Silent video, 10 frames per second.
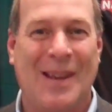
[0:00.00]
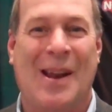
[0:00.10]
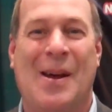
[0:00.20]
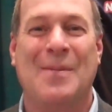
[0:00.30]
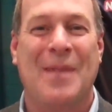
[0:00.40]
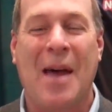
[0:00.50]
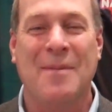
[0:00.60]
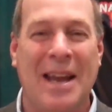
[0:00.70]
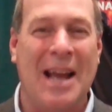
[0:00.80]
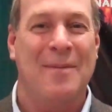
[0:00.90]
You know,
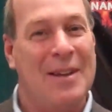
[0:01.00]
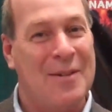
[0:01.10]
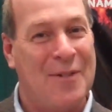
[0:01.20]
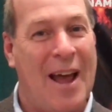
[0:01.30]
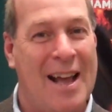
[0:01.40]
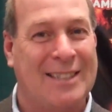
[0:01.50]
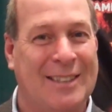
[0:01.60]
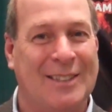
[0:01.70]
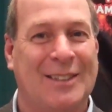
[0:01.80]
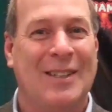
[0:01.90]
I may not be the
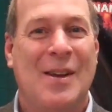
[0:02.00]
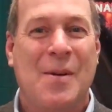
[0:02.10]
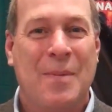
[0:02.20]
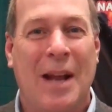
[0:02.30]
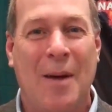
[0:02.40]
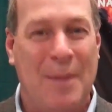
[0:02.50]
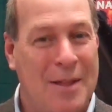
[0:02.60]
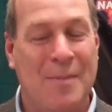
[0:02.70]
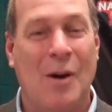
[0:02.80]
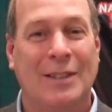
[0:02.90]
fastest, yeah. but I'll
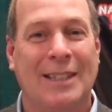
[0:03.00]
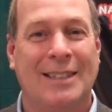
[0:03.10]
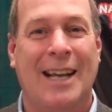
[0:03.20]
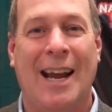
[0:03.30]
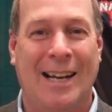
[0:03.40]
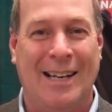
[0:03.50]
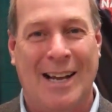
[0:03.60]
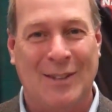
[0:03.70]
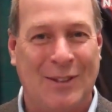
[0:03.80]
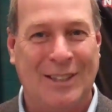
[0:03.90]
be the most exciting,
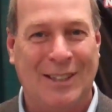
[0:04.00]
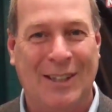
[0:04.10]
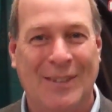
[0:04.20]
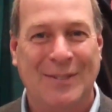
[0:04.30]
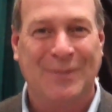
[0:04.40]
that's for sure.